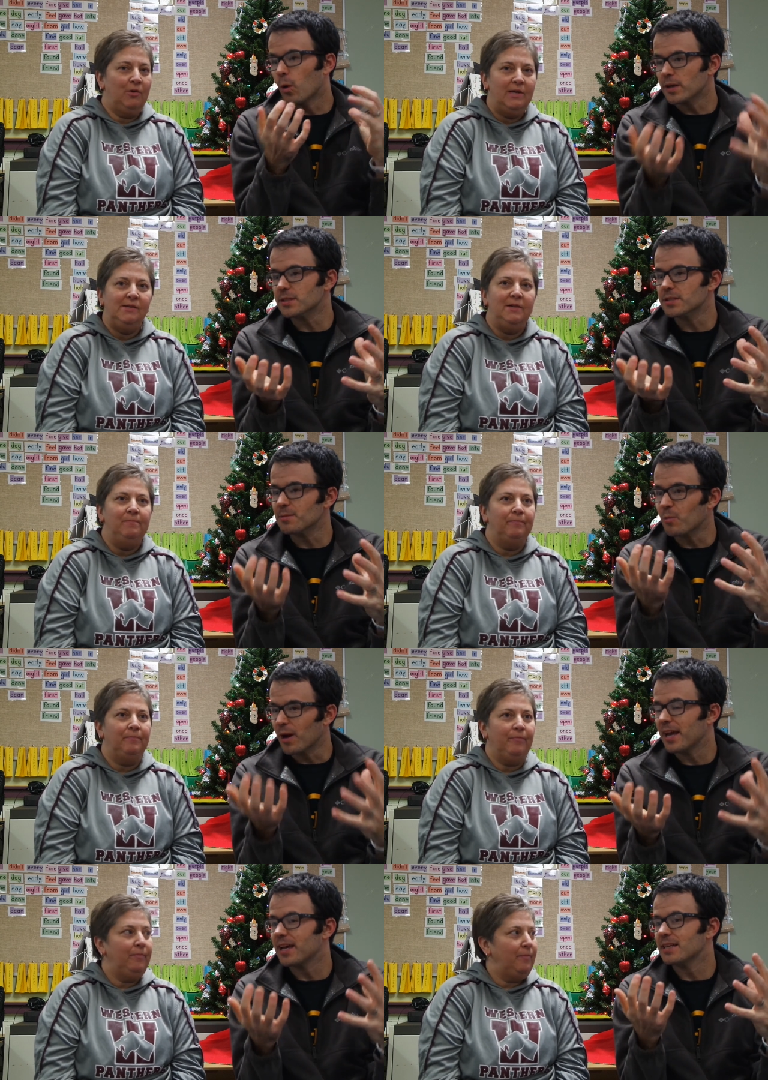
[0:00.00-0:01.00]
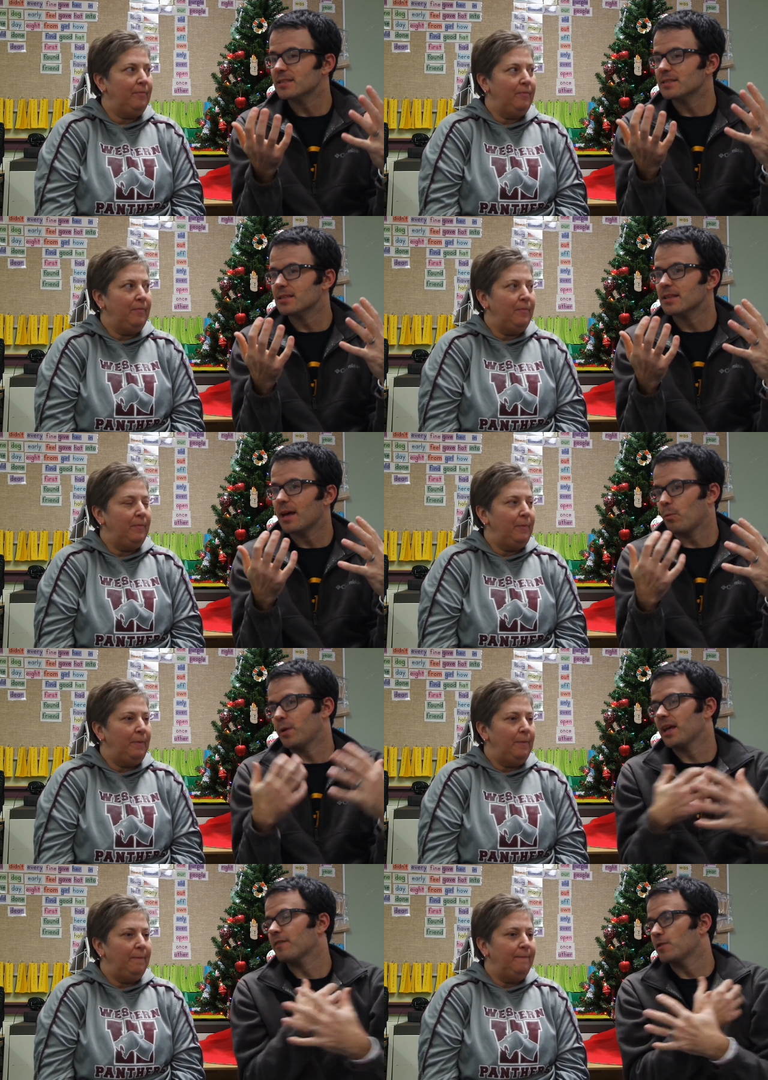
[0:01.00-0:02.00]
Speaker 1: What are some ways that
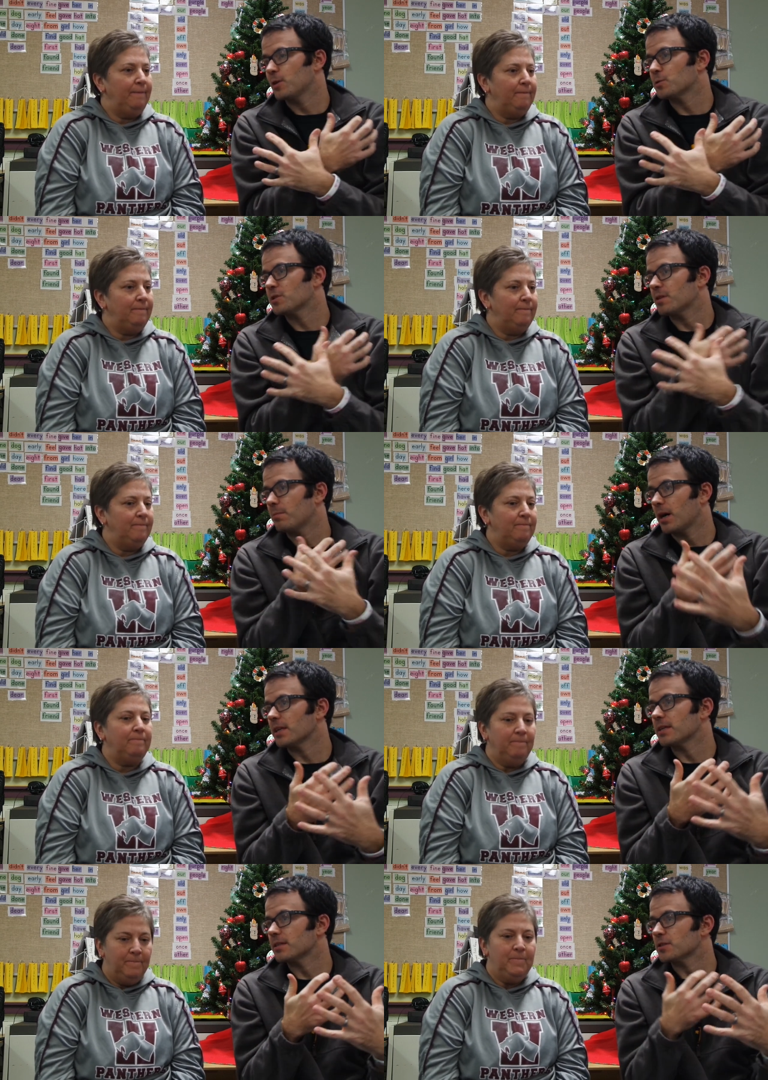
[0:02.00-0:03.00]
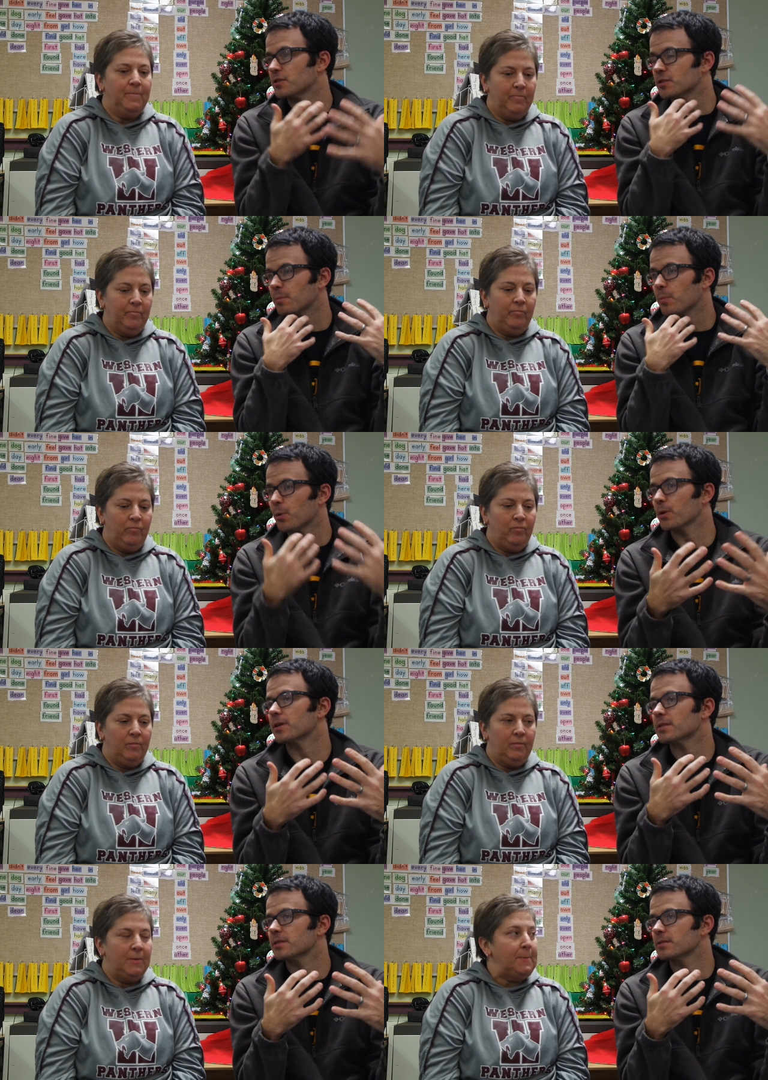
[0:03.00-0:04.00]
we have used the money to
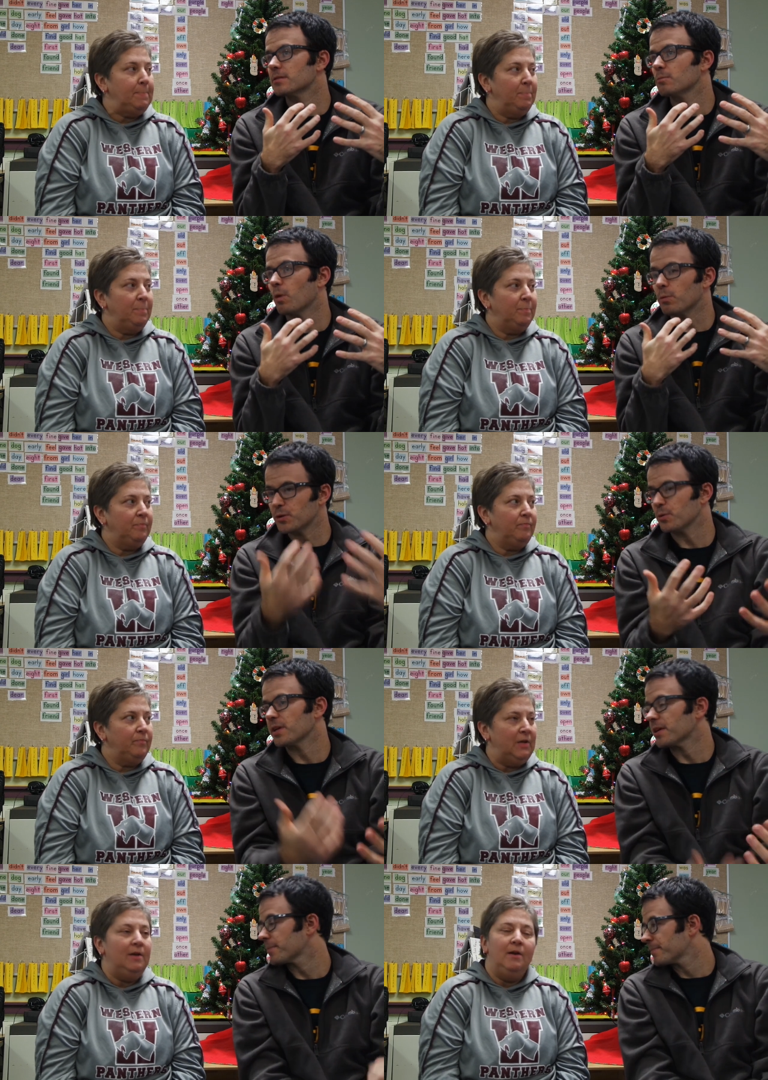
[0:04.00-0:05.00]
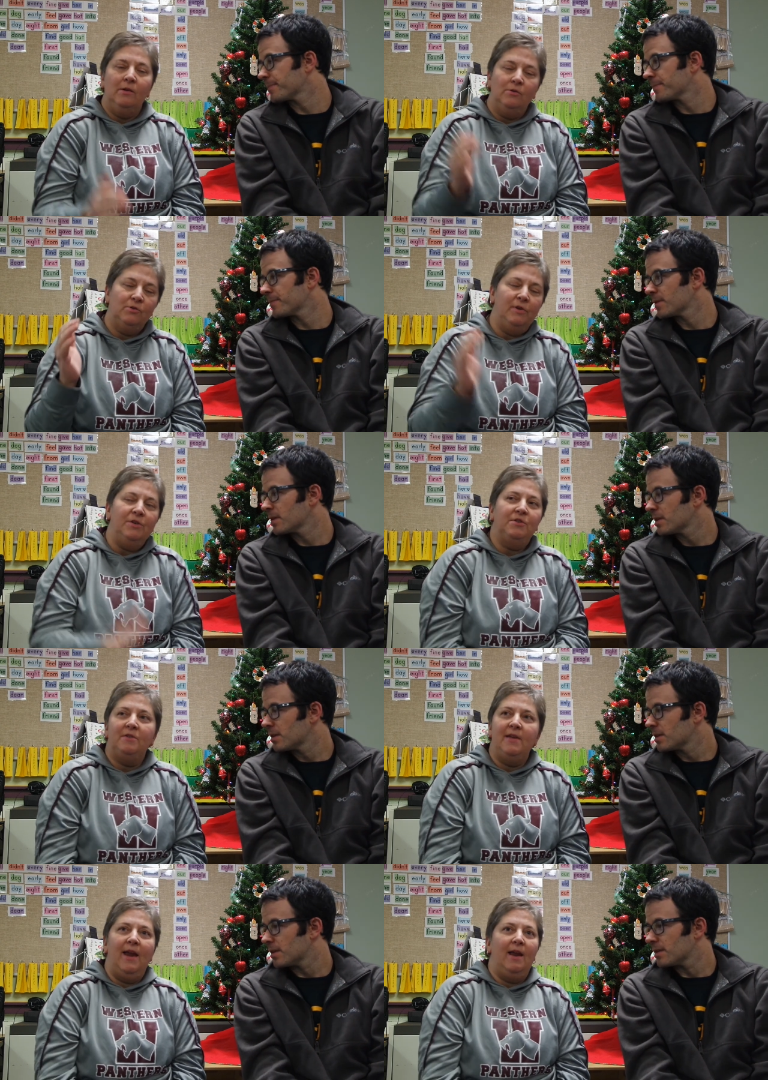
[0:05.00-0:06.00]
support what we're doing?
Speaker 2: So here's
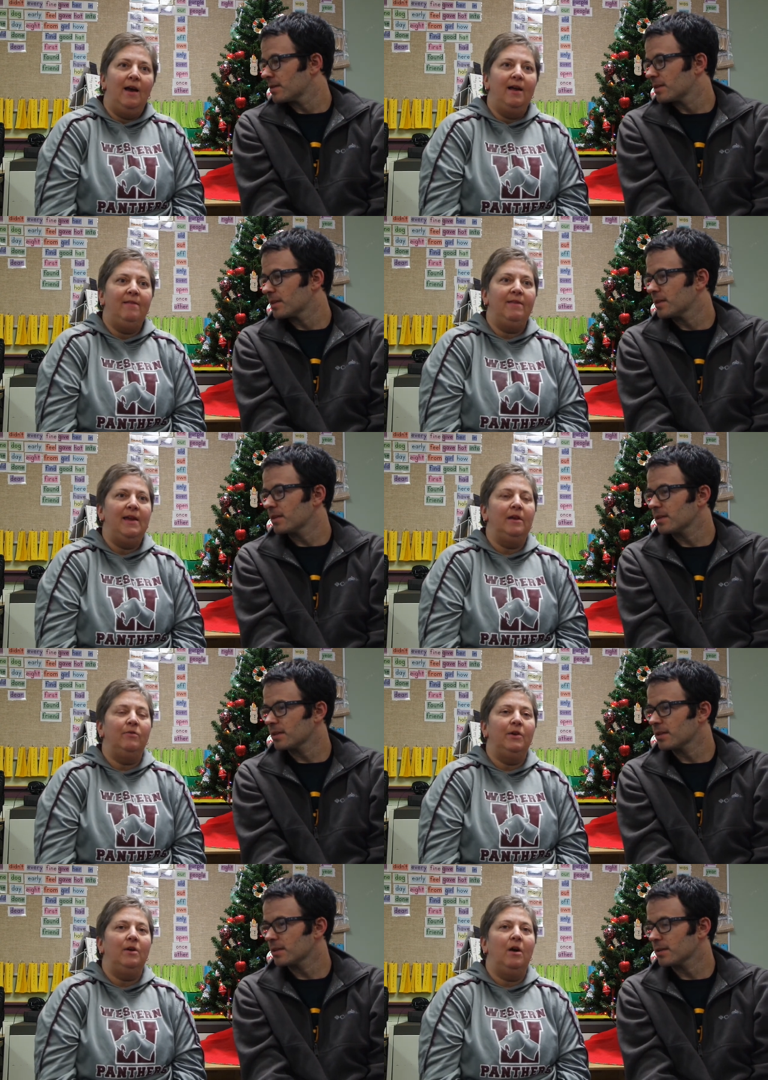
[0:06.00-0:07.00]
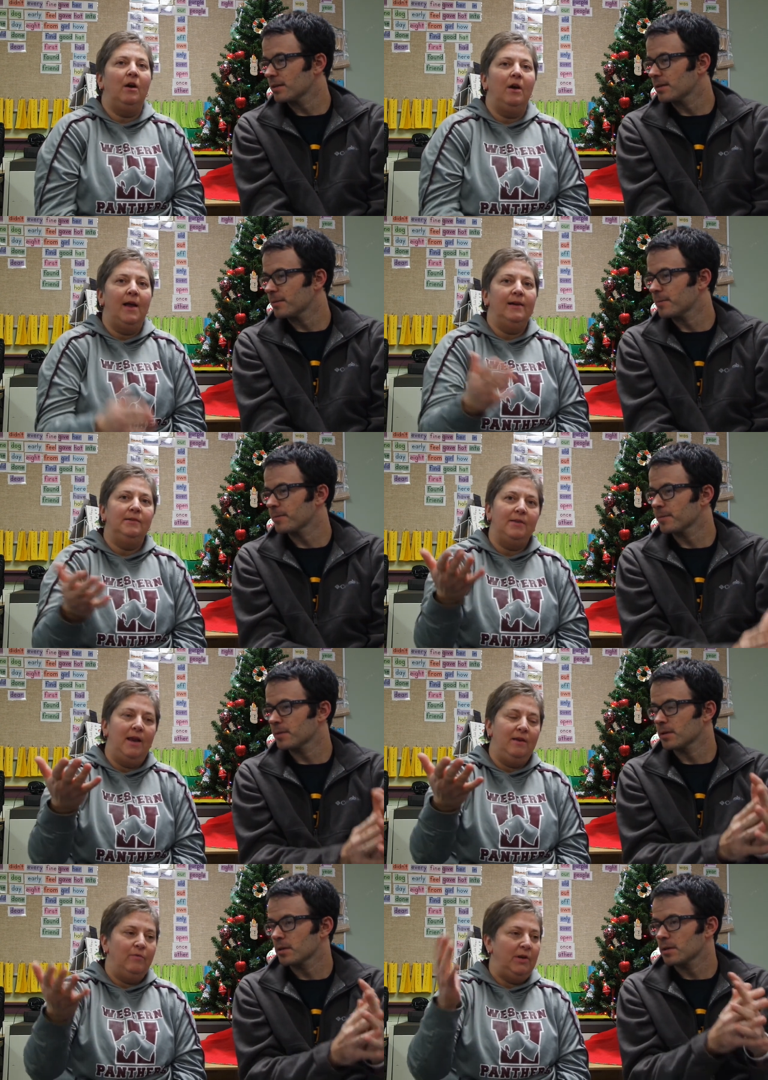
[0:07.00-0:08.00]
the thing. I think there are, as
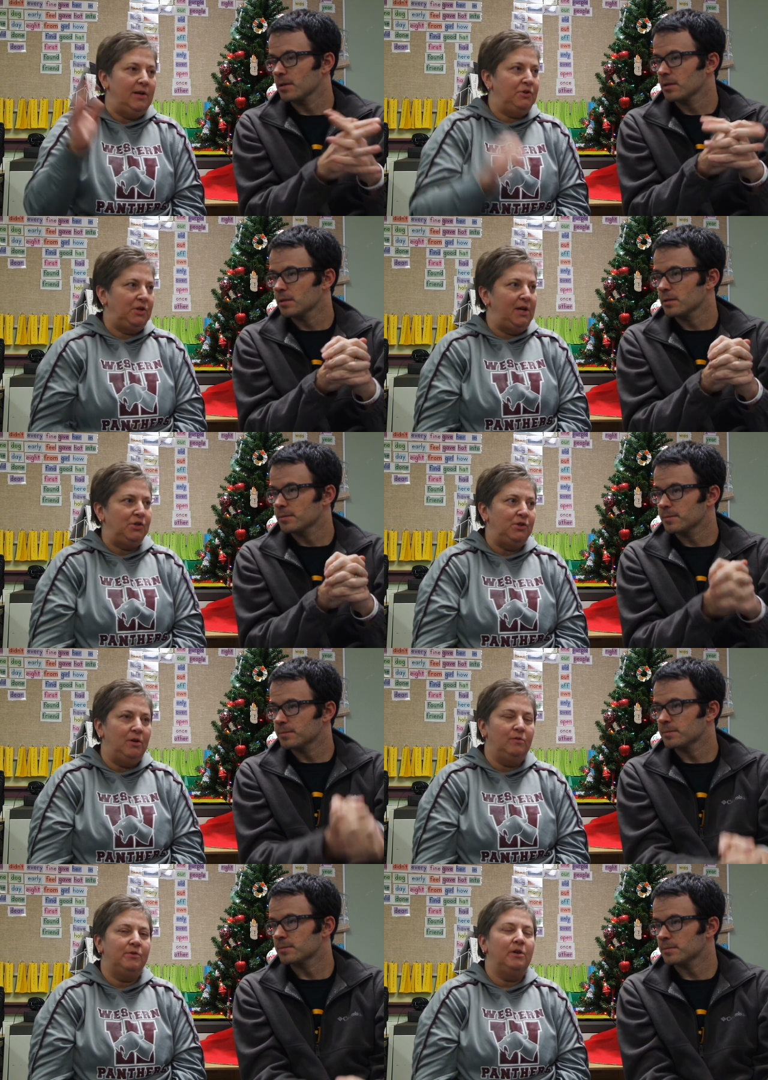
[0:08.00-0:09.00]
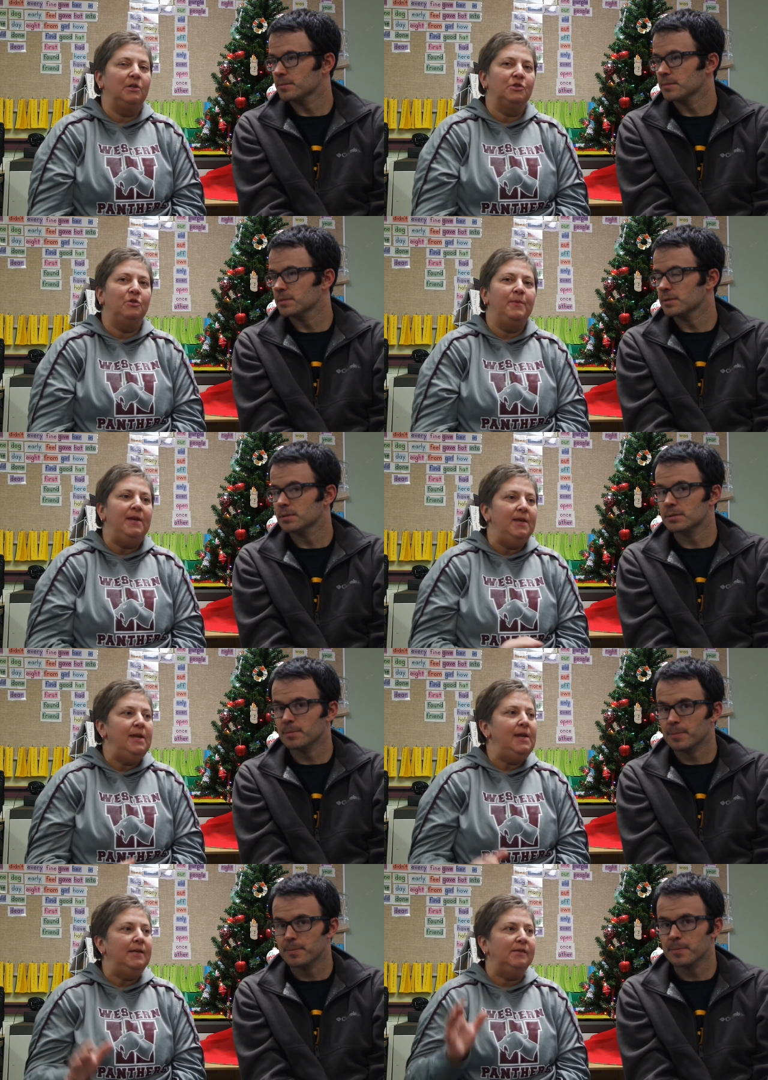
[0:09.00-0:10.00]
anyone in education knows, there are so many
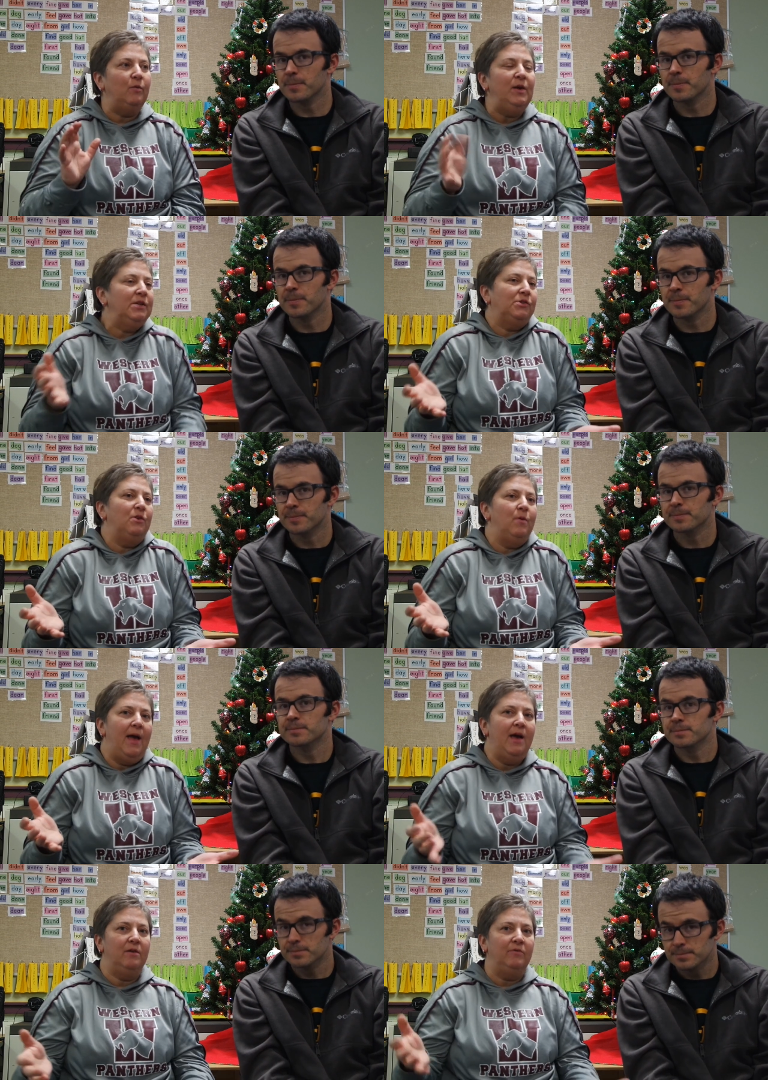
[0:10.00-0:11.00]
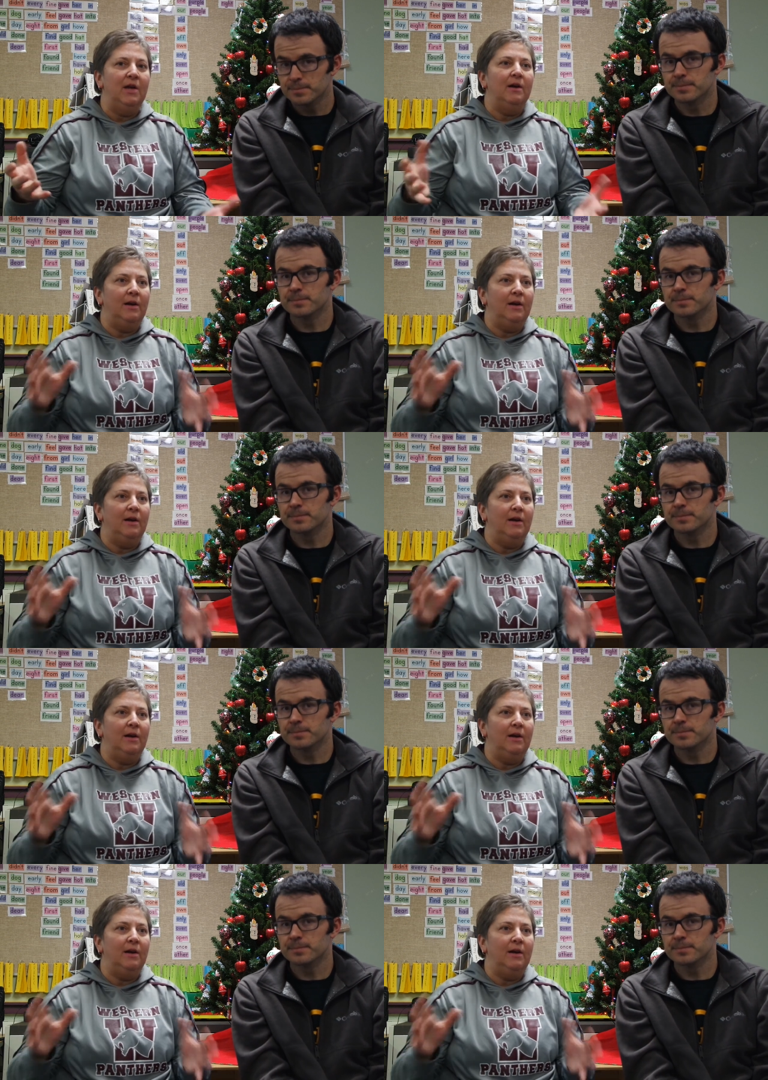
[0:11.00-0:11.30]
needs that we just don't have